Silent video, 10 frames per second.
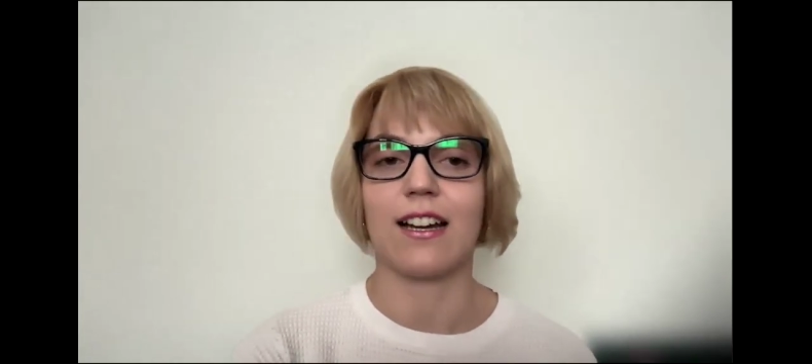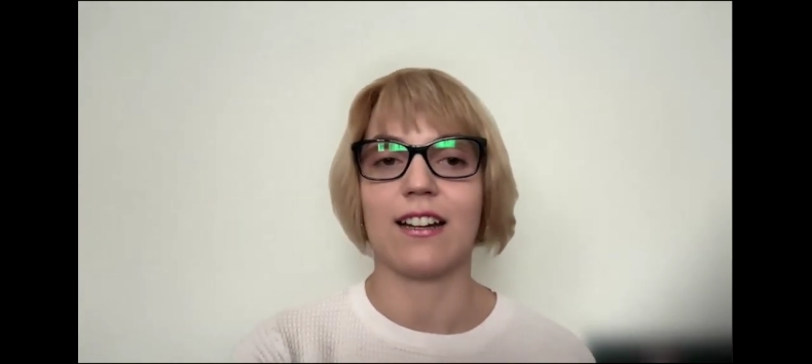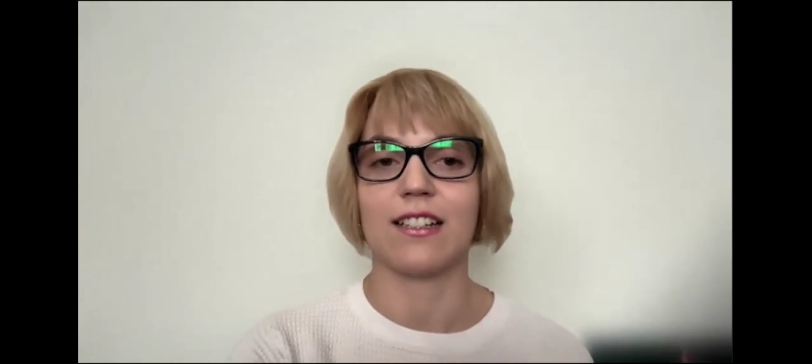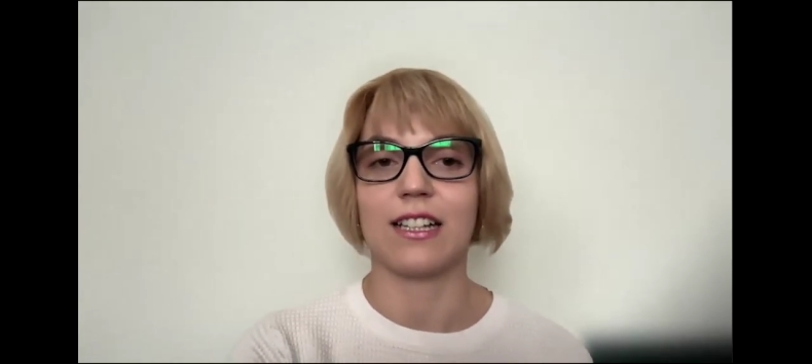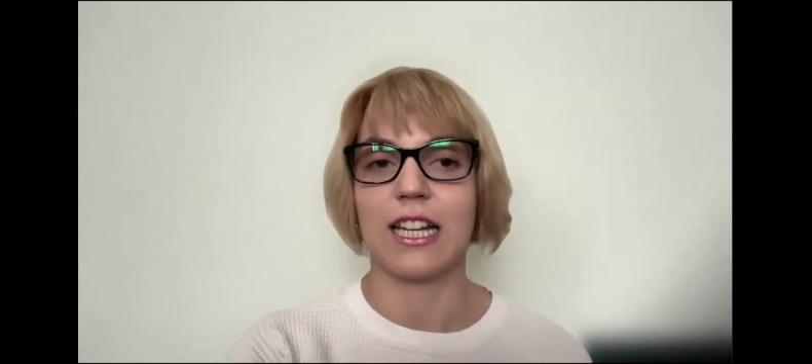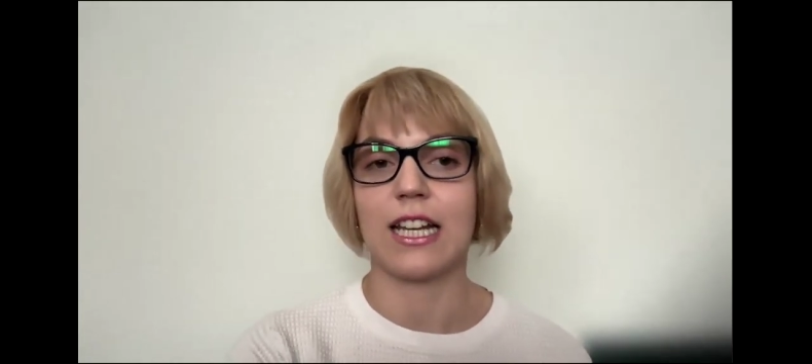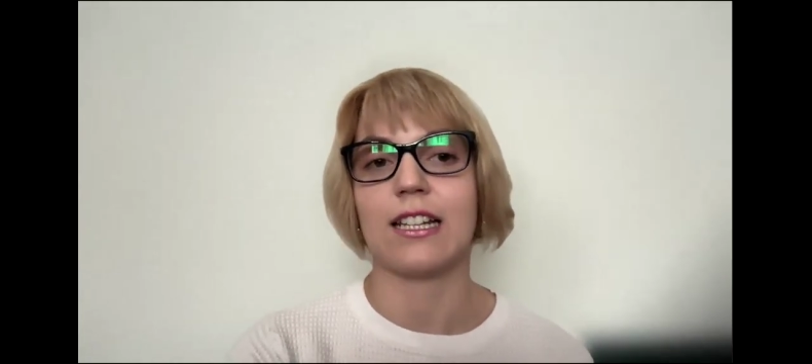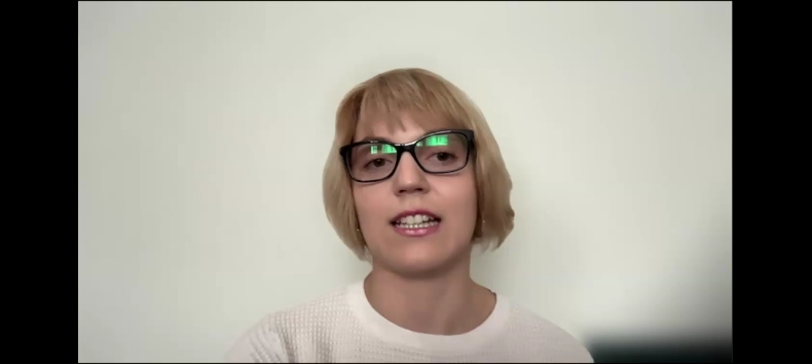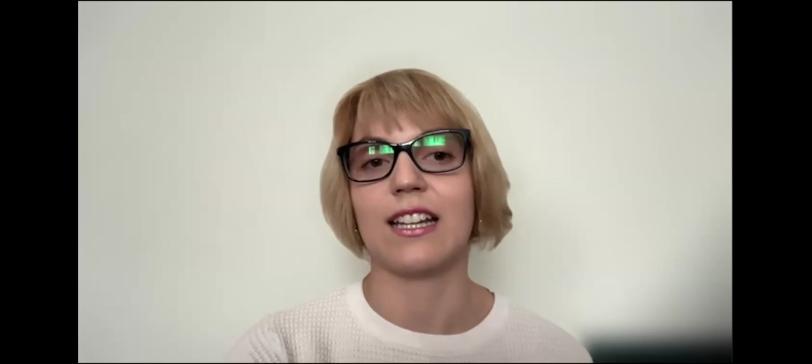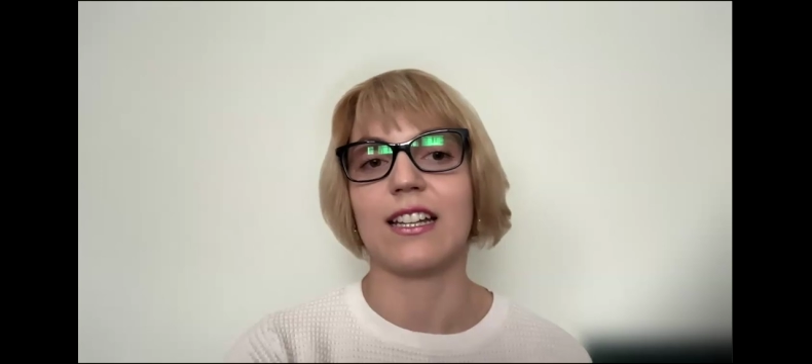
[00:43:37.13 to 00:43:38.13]

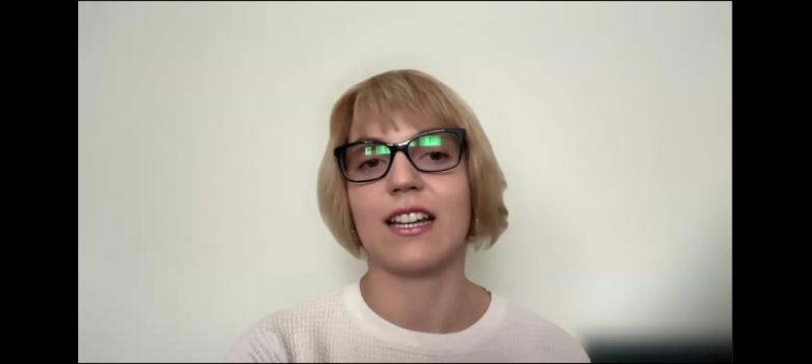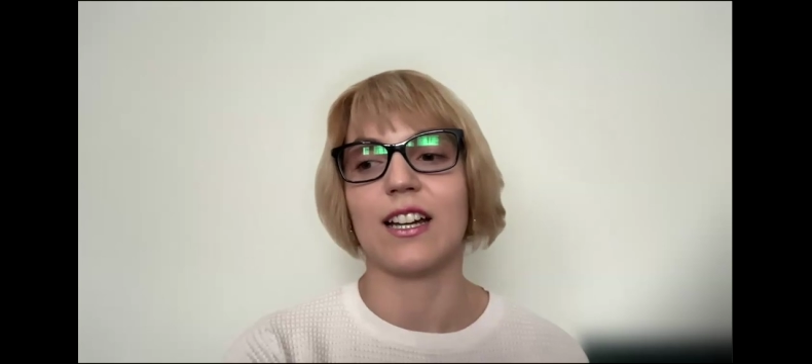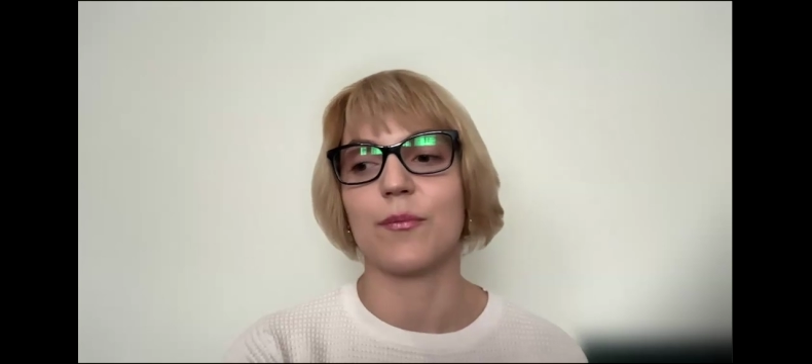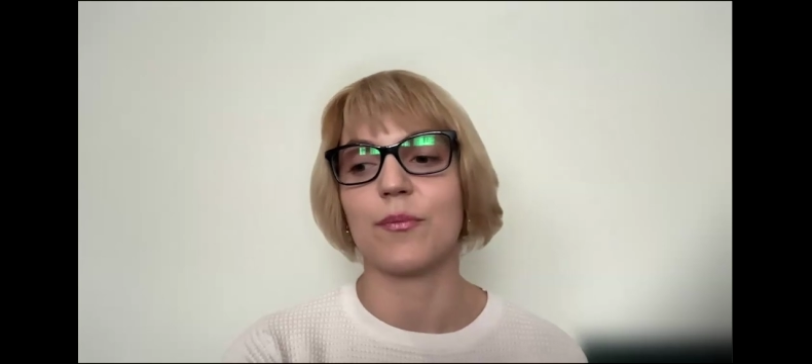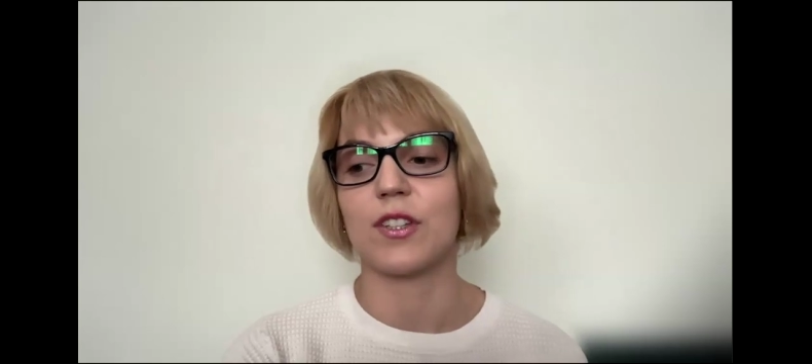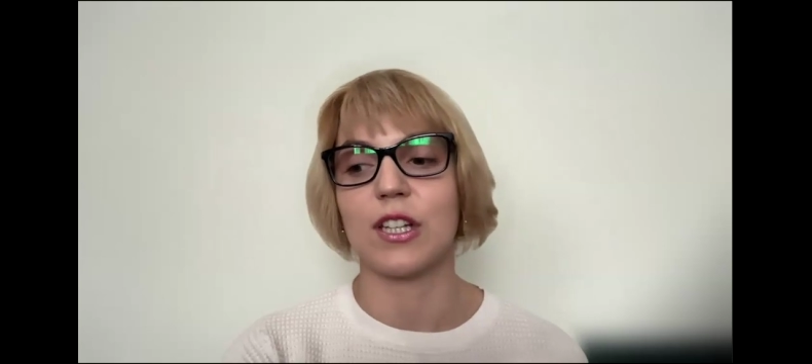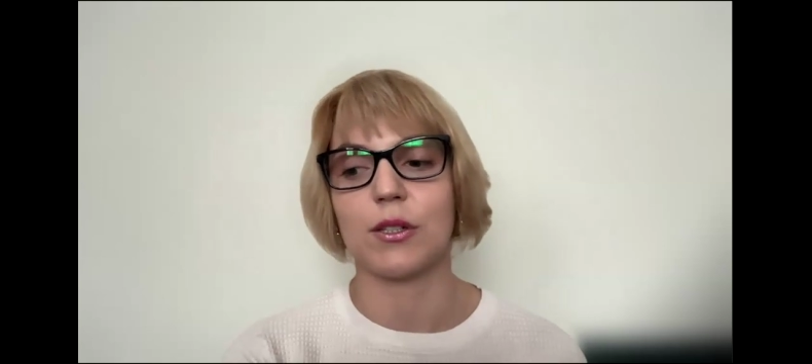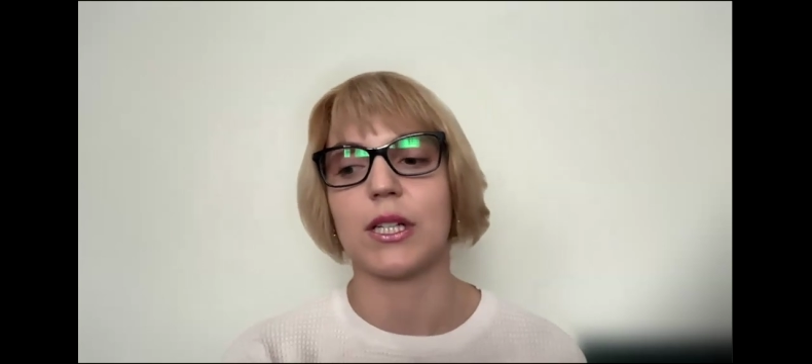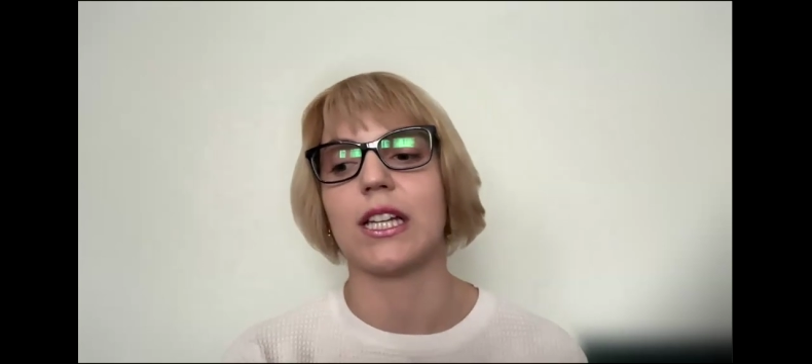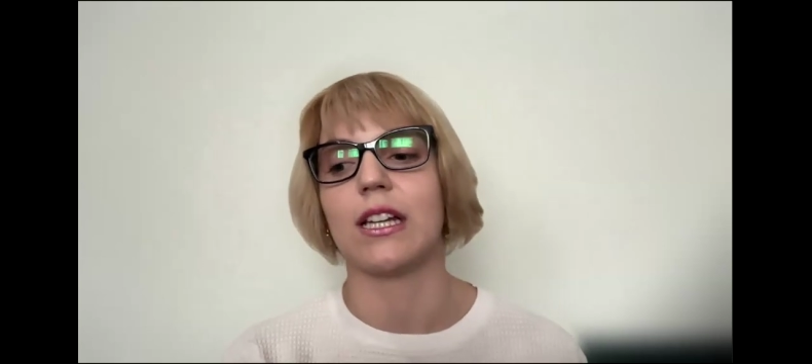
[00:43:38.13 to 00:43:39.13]
needing then
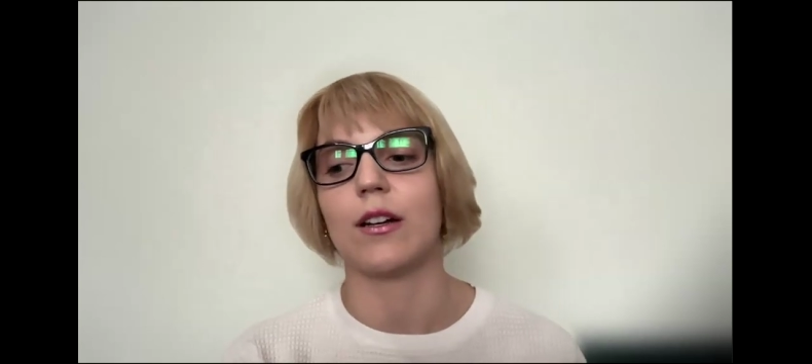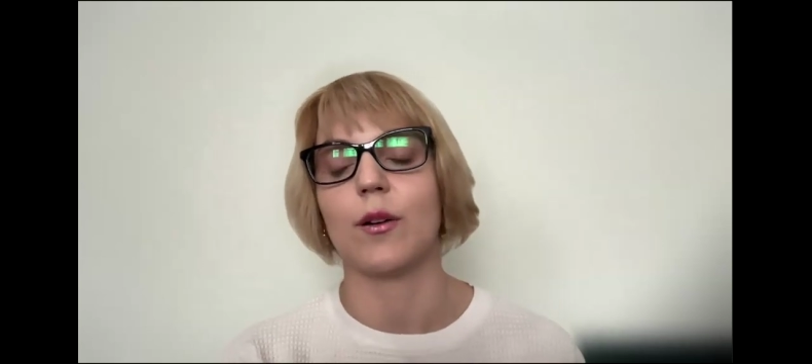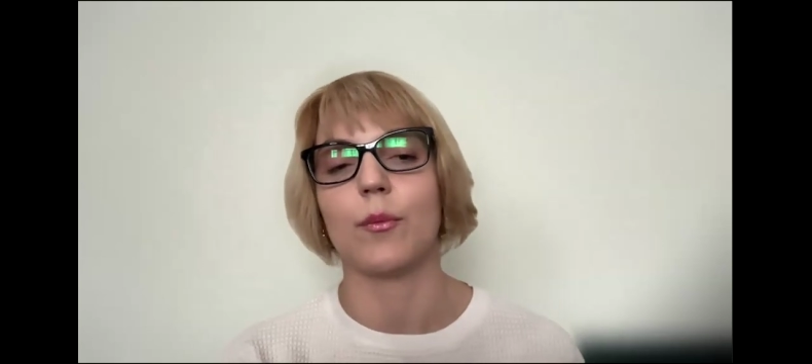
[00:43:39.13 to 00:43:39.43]
security,